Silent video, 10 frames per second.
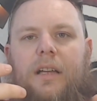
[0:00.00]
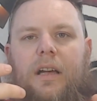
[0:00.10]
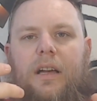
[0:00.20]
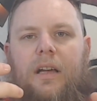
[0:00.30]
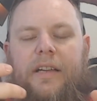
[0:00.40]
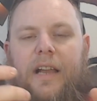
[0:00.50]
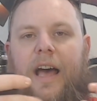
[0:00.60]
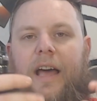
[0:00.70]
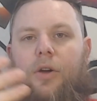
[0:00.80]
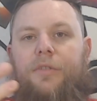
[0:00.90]

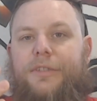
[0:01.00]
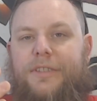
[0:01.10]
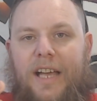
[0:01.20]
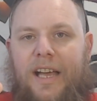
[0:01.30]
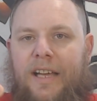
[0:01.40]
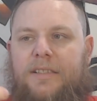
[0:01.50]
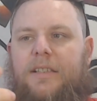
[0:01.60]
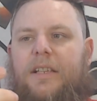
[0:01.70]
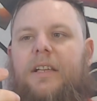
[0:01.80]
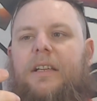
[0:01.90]
not oversized
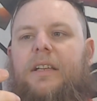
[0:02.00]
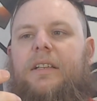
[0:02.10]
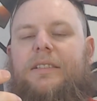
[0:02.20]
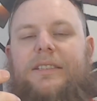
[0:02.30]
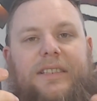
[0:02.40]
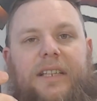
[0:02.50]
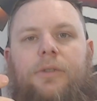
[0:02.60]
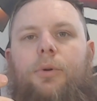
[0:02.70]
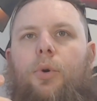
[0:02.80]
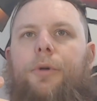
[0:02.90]

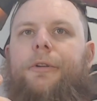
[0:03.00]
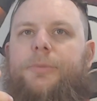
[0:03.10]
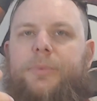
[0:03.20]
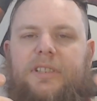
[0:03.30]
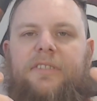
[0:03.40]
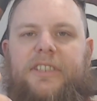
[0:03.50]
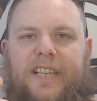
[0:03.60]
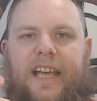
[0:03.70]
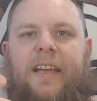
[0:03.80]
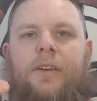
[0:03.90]
single coil specific
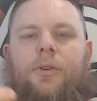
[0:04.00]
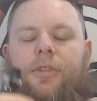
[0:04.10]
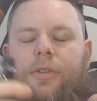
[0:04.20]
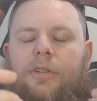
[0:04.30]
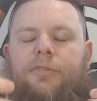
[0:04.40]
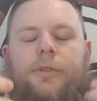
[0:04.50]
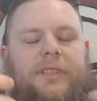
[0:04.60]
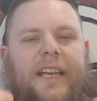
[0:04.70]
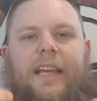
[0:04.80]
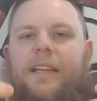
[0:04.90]
tank, or you're looking for a
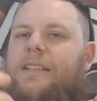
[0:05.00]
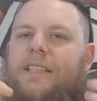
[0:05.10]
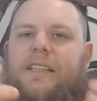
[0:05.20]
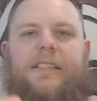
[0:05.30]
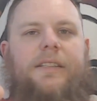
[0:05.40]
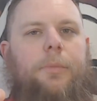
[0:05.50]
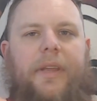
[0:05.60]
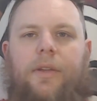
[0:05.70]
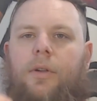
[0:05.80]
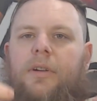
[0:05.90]
tank that's easy to
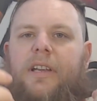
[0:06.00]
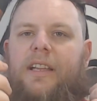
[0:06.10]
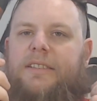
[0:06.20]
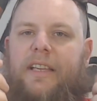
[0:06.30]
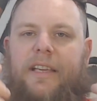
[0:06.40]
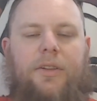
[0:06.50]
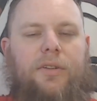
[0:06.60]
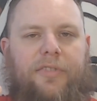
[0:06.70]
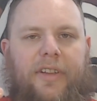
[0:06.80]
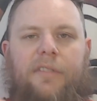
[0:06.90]
build and gets killer
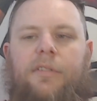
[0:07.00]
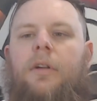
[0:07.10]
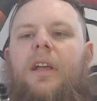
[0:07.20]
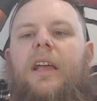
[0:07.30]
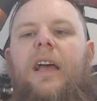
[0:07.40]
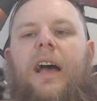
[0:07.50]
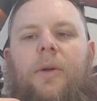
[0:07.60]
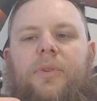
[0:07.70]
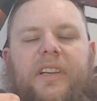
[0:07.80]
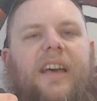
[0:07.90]
flavor, I
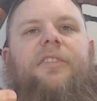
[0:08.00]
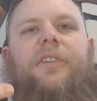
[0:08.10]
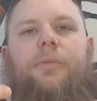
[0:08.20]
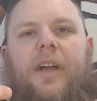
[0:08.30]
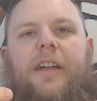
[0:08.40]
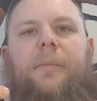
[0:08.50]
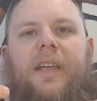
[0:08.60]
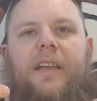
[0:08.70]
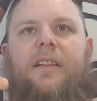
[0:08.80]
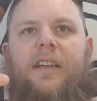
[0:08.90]
would definitely
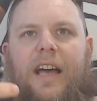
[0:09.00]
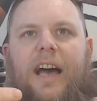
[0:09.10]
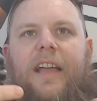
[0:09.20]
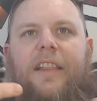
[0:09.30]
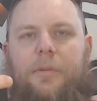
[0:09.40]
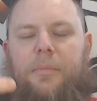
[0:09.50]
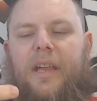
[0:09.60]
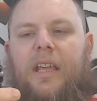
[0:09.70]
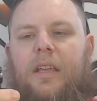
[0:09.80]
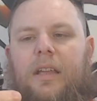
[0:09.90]
recommend the Kylin
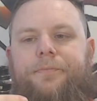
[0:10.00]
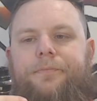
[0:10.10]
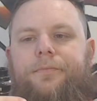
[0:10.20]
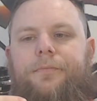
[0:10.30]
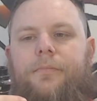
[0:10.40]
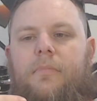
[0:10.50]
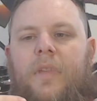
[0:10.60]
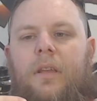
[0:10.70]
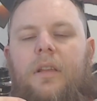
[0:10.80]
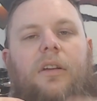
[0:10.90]
Mini.
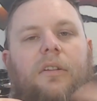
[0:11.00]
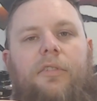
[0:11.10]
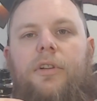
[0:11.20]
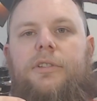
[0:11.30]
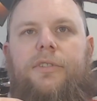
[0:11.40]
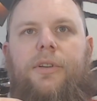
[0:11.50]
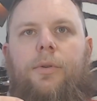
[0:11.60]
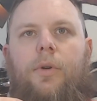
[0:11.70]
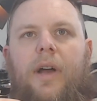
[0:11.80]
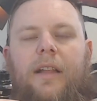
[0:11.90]
For those of
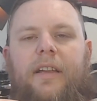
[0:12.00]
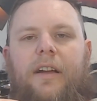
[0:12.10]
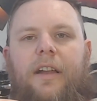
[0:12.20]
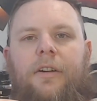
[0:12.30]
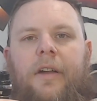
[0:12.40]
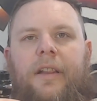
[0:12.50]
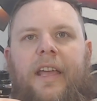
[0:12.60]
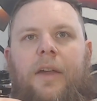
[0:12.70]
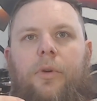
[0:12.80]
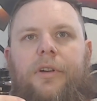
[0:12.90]
you out there in internet
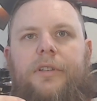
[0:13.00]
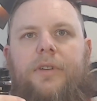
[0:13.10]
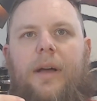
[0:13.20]
land, we're going to drop